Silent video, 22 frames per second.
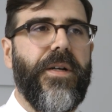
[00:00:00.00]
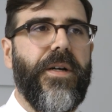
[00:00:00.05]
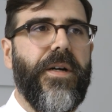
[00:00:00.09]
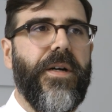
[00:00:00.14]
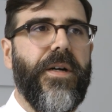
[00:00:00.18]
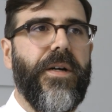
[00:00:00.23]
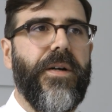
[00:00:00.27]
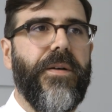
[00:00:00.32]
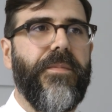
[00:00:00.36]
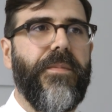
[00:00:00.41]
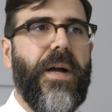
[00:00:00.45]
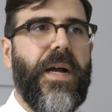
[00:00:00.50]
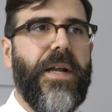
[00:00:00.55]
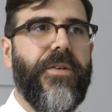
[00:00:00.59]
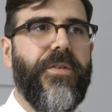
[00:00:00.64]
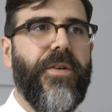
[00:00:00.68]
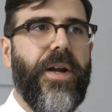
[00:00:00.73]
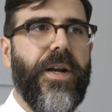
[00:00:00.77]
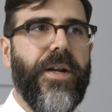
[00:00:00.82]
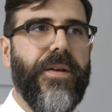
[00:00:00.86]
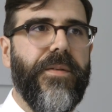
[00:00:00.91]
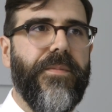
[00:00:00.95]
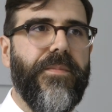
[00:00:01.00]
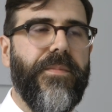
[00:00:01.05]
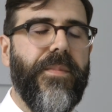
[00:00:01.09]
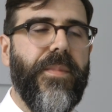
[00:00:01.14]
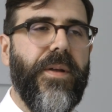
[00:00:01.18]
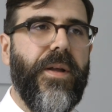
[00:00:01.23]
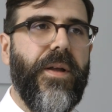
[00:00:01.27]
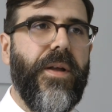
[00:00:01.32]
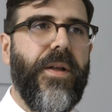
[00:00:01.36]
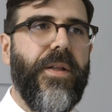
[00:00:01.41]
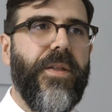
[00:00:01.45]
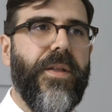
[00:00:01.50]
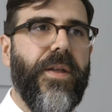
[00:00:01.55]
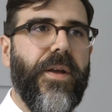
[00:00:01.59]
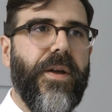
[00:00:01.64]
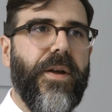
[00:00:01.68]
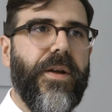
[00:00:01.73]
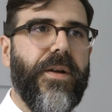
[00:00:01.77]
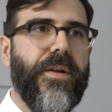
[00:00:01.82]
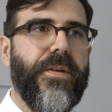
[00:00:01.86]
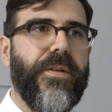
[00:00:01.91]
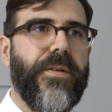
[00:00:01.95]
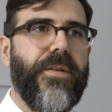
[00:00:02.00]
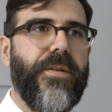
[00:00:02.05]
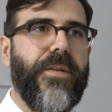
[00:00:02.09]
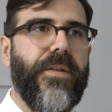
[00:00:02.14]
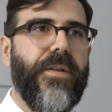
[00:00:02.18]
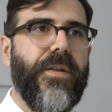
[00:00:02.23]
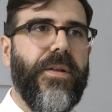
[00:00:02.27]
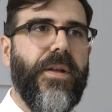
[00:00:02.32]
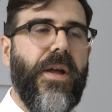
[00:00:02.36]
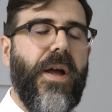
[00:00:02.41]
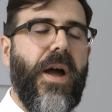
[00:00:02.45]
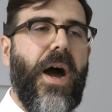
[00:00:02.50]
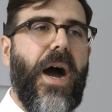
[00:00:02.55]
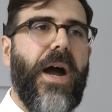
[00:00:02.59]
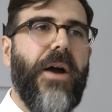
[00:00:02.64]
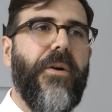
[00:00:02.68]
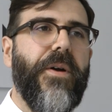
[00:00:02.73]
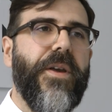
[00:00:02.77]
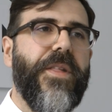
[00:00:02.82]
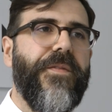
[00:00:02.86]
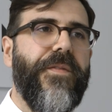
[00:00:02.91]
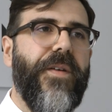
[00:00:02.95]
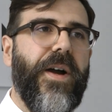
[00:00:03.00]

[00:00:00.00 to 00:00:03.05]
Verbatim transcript: Um, I try to, to. I always